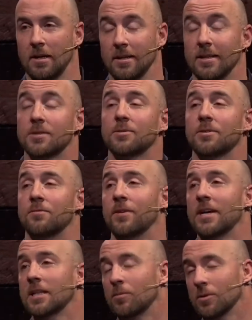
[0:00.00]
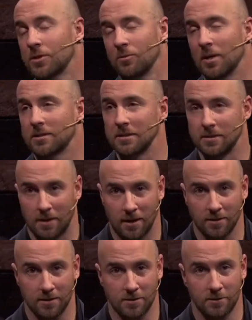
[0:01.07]
And that's what's available to us in
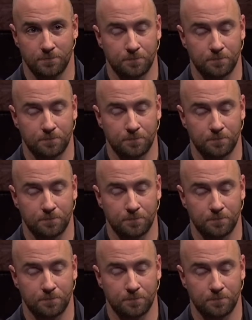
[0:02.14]
silence.